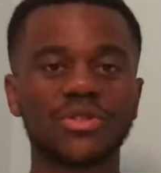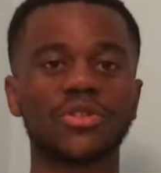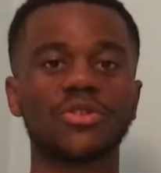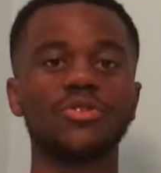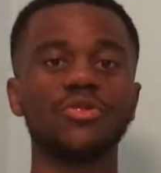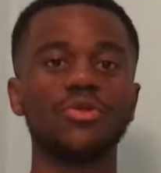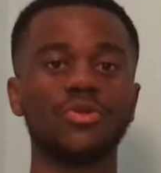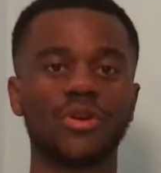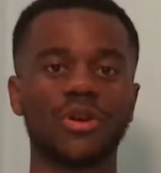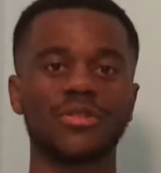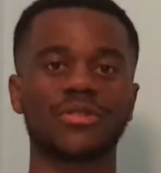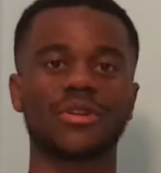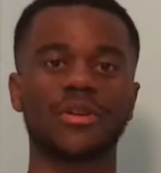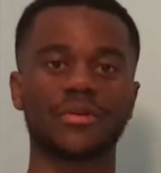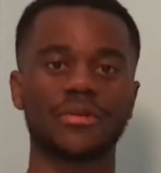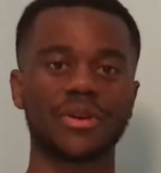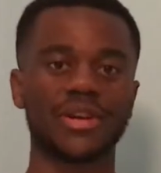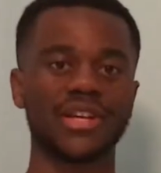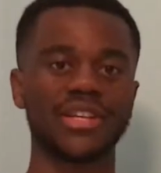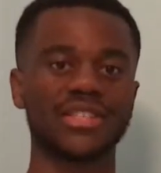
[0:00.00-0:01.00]
to UKON
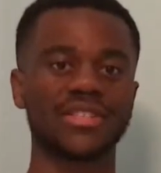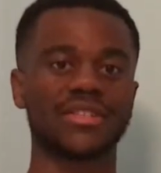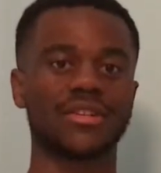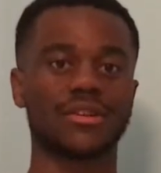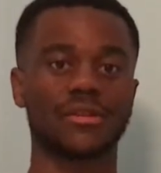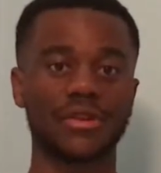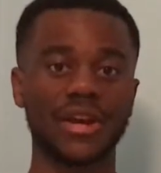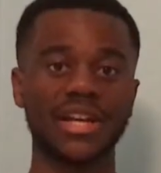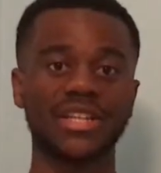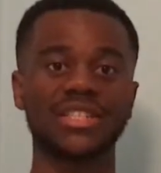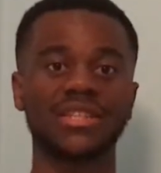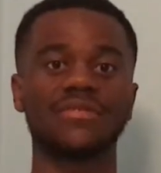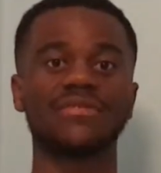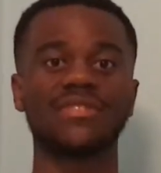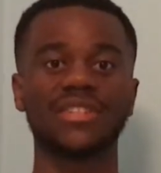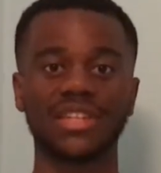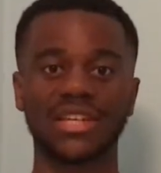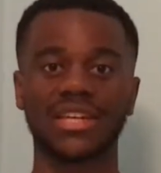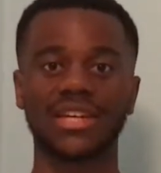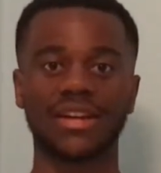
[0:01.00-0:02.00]
Careers Creative
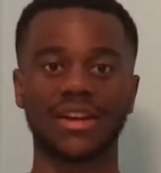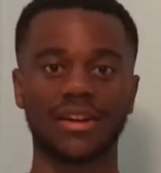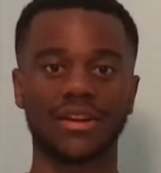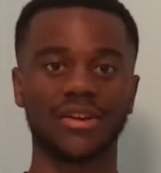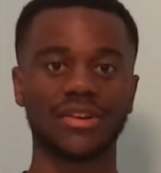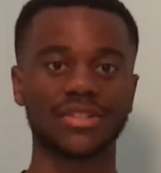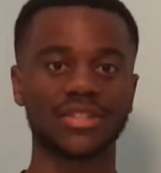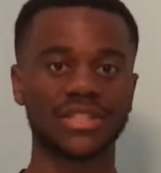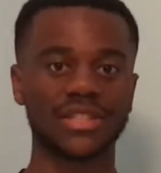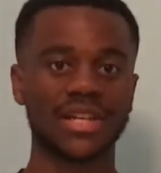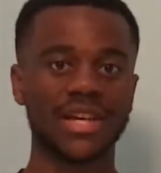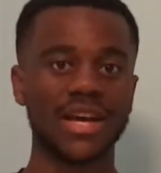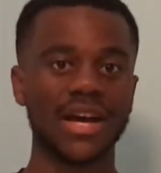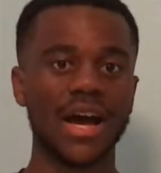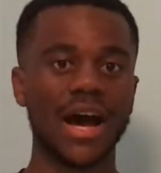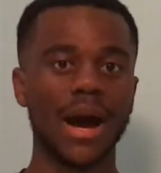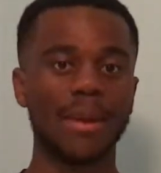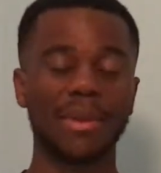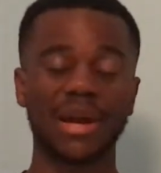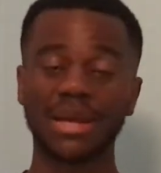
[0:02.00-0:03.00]
Thinking class.
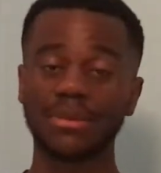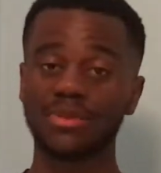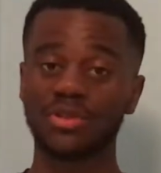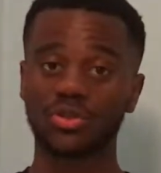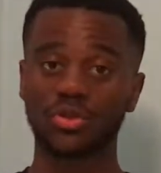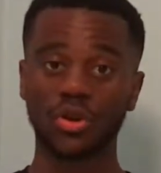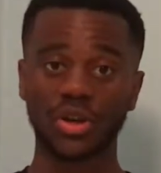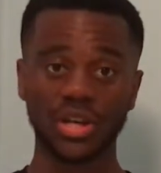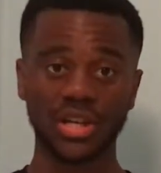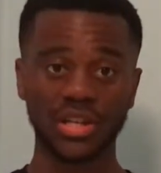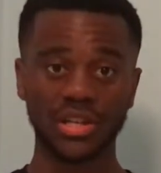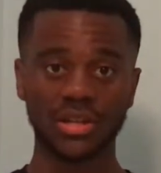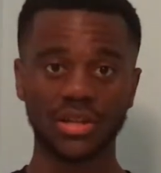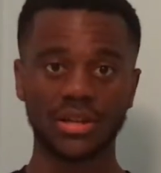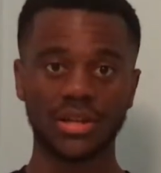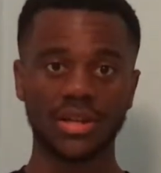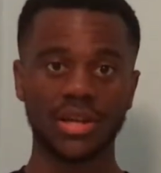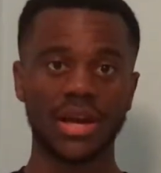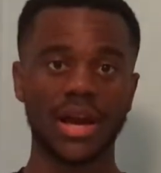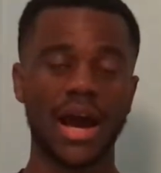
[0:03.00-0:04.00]
My name's Toyin
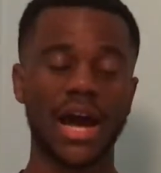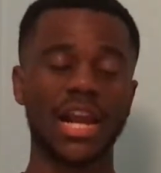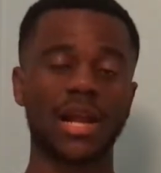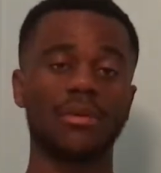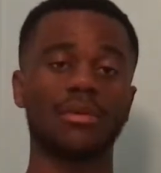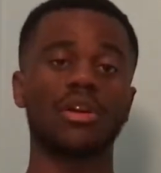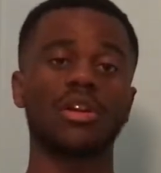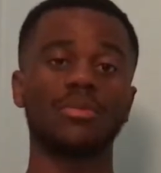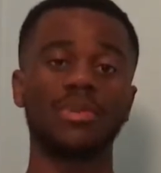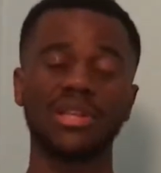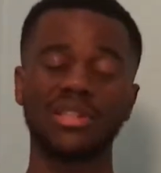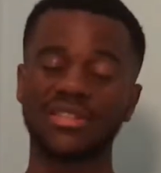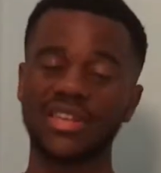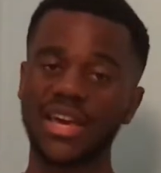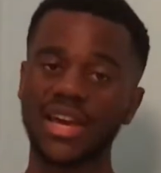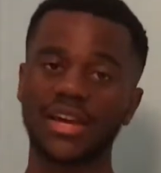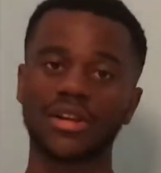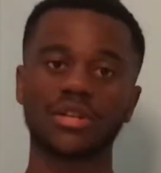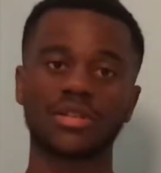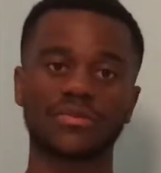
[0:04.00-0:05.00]
and I'm going to be
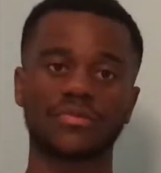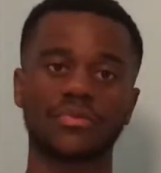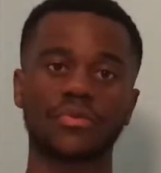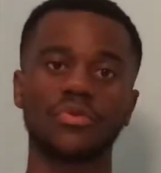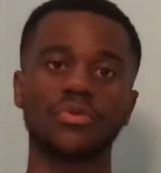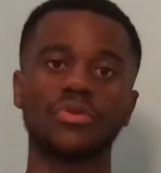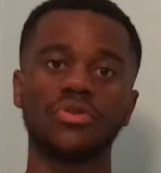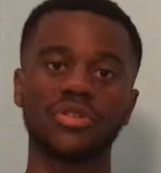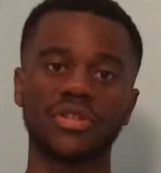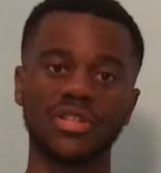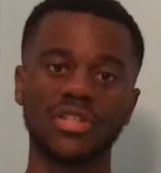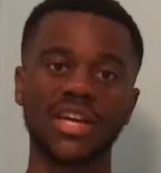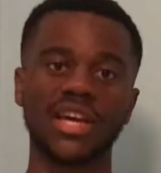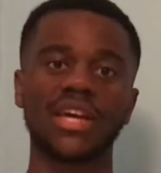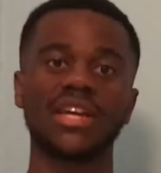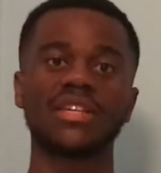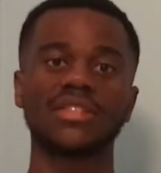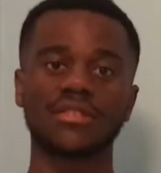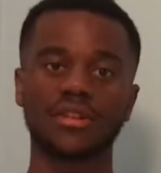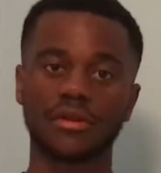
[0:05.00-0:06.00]
taking us through
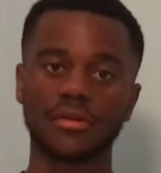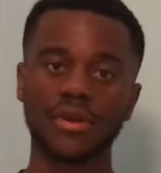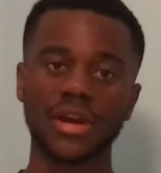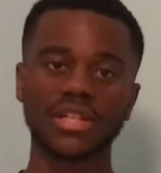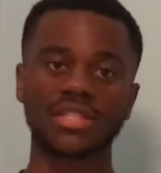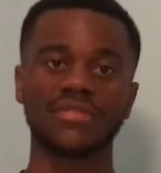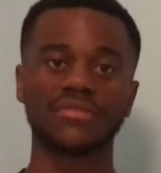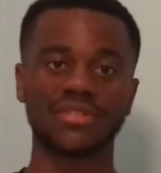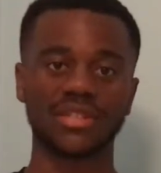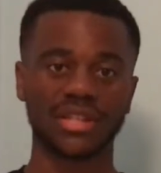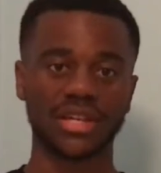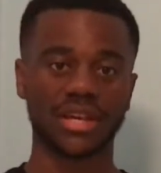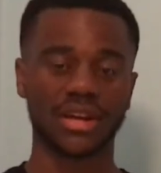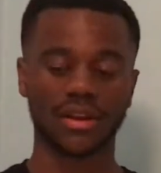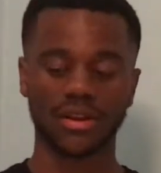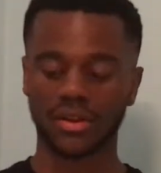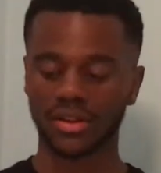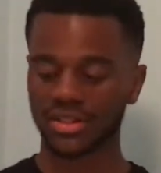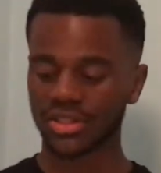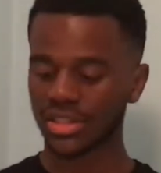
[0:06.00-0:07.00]
today's creative thinking
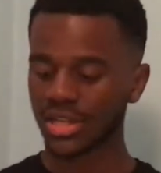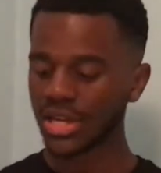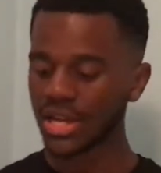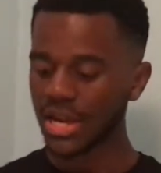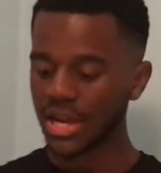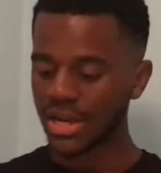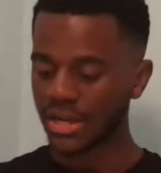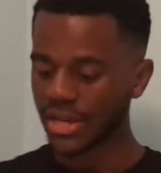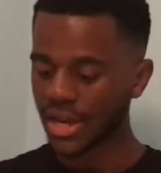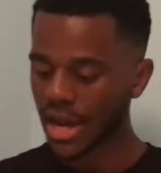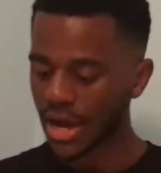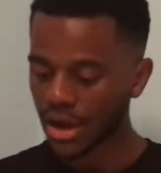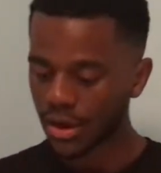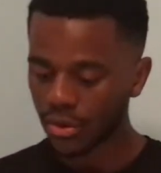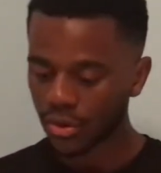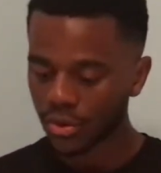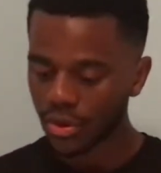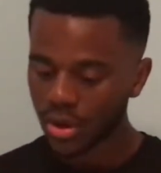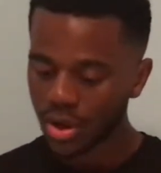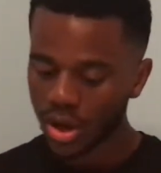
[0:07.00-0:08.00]
class.
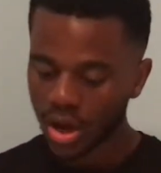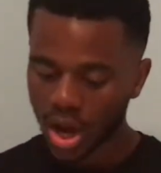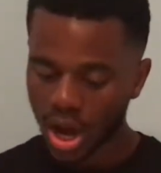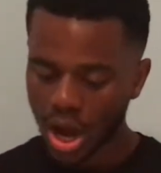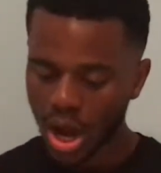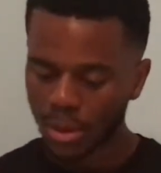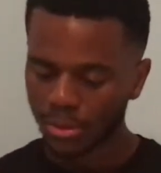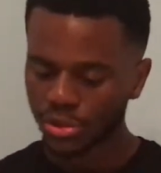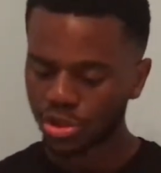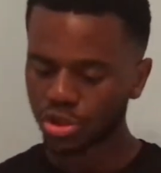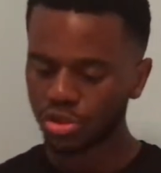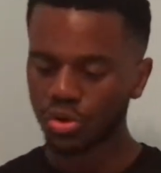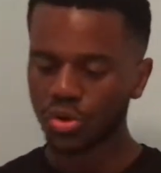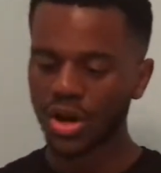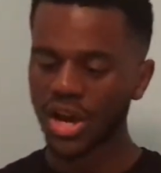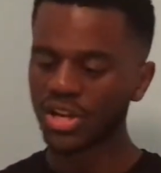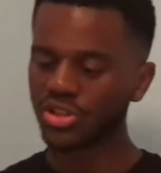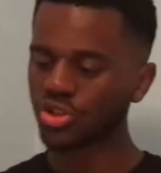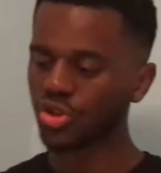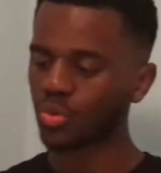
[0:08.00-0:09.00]
Now, I'm sure
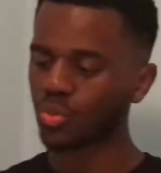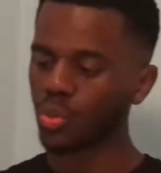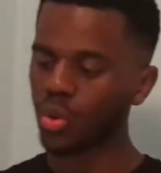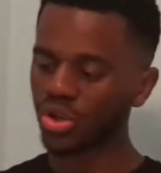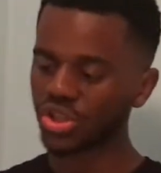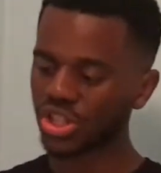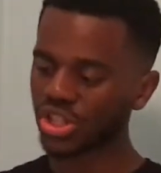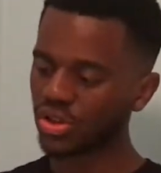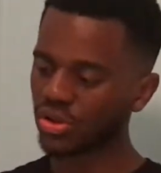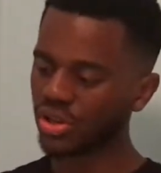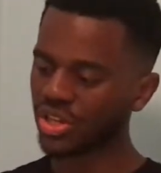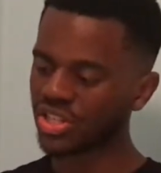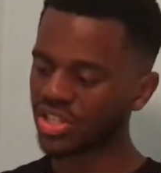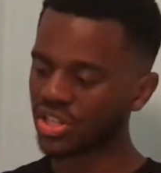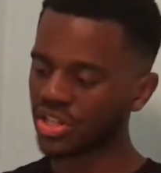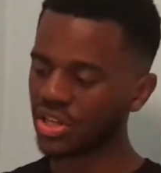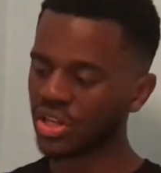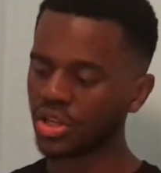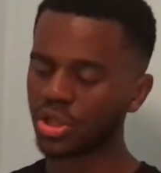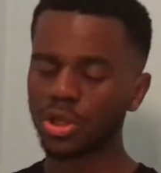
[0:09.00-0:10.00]
as you're watching or
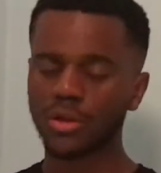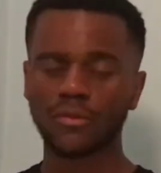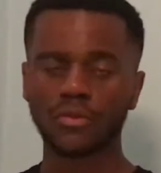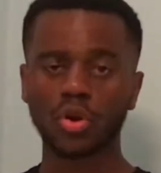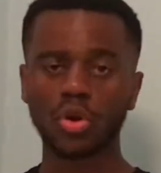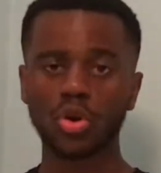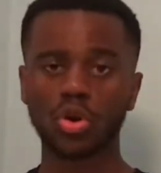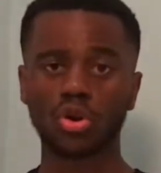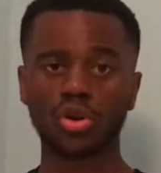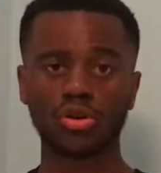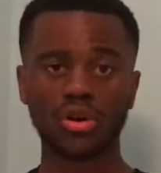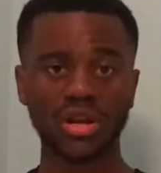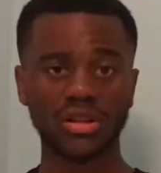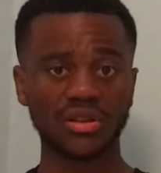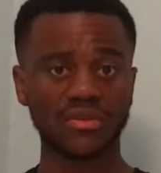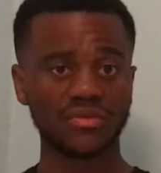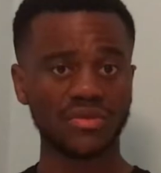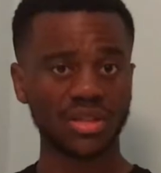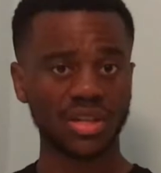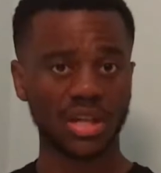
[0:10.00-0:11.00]
listening in, you've got your creative
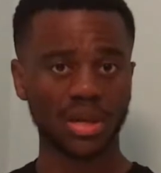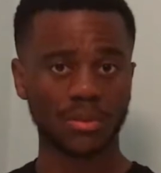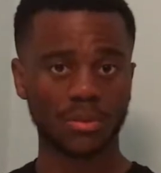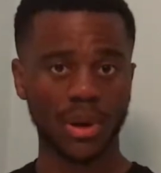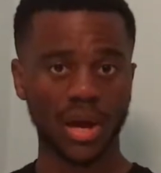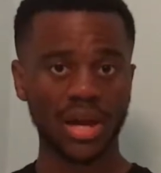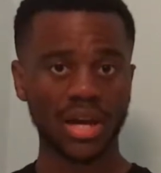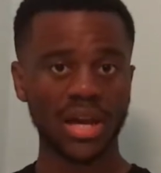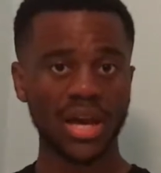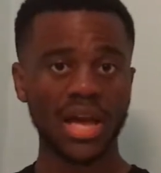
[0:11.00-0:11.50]
thinking pack,